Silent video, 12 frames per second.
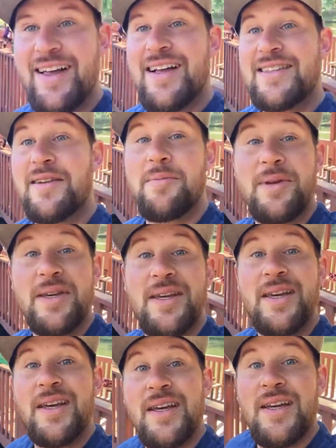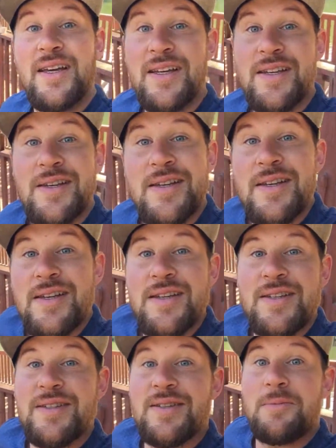That's going to be
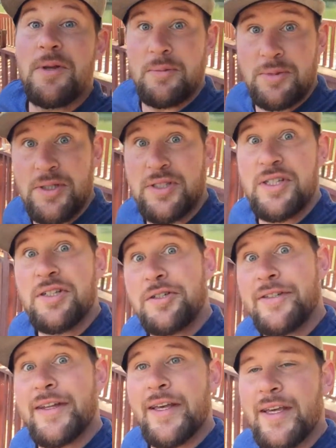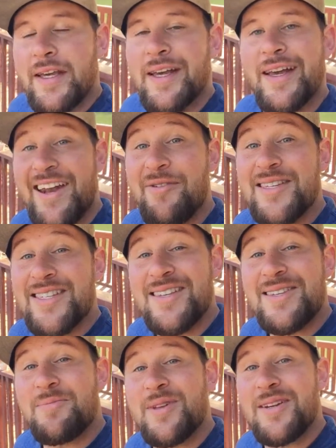some numptious dinner tonight. Anyways, this
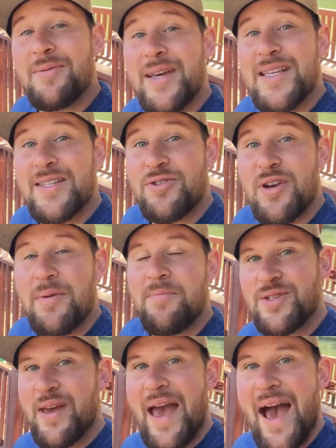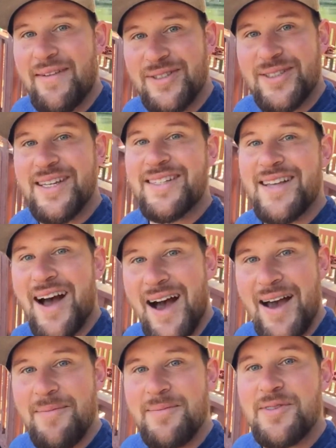has been an amazing trip. Is you have to take
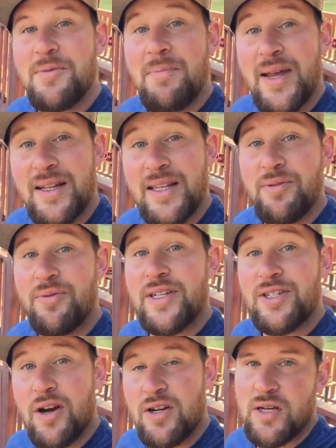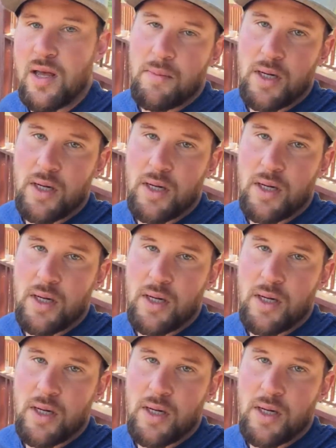time to mentally recharge. We